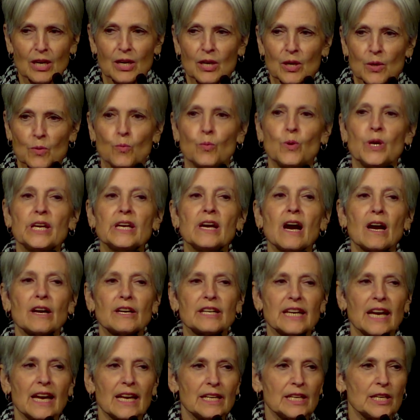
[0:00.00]
we are
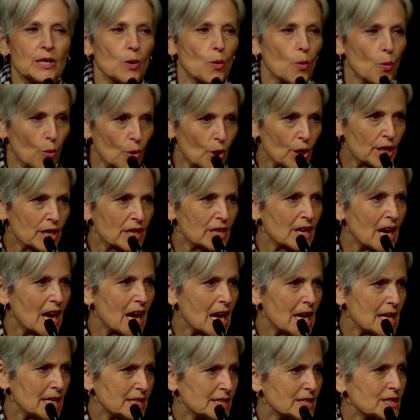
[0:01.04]
getting
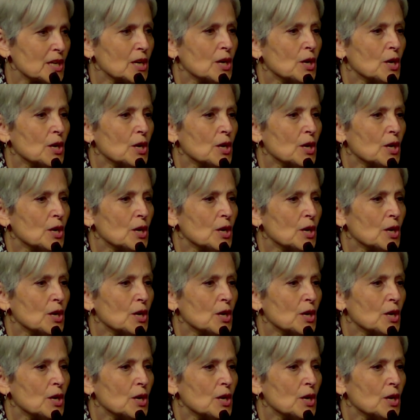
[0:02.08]
organized,